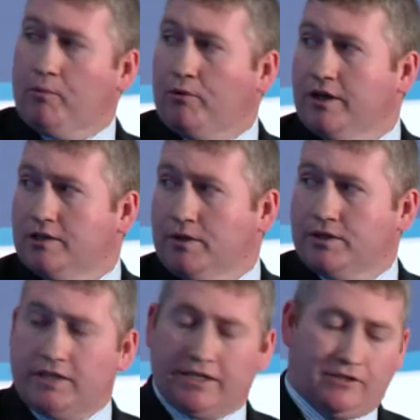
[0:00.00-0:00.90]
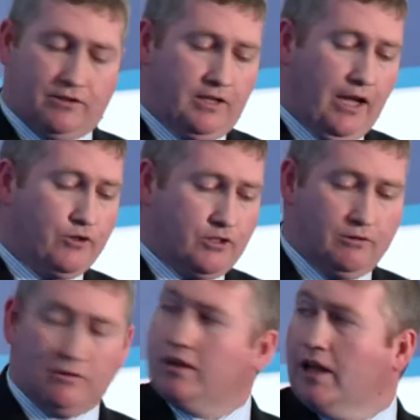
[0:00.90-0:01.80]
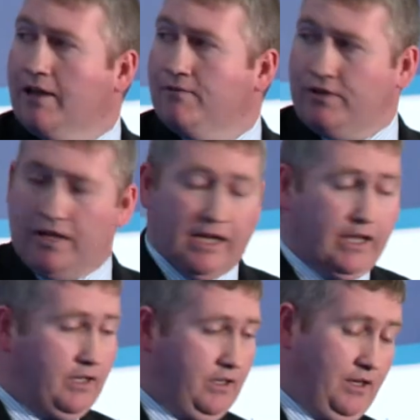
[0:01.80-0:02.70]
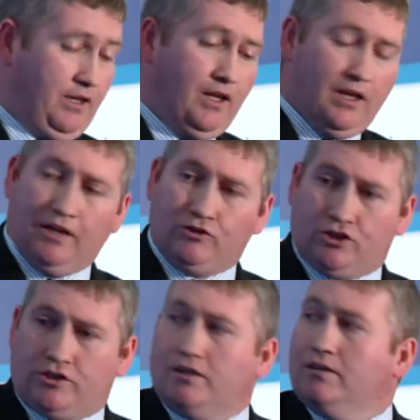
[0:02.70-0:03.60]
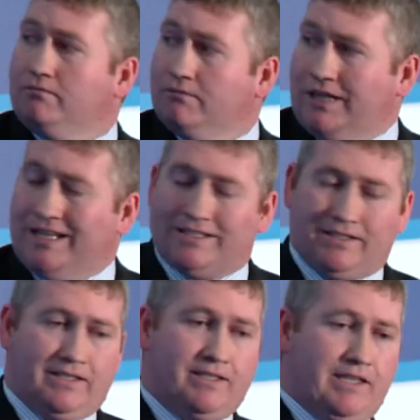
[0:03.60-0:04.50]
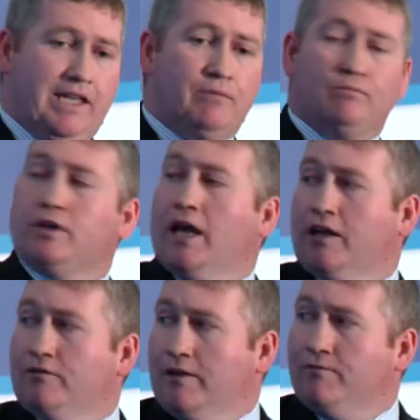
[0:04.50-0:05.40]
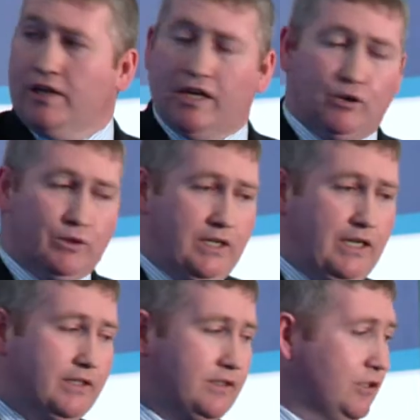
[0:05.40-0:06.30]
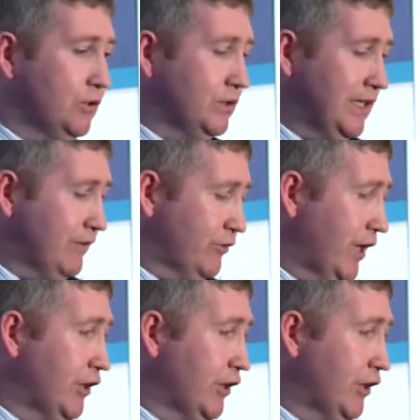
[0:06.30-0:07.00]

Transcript: operate, is about 6,000 MVA. That's the same kind of MVA you would need to deliver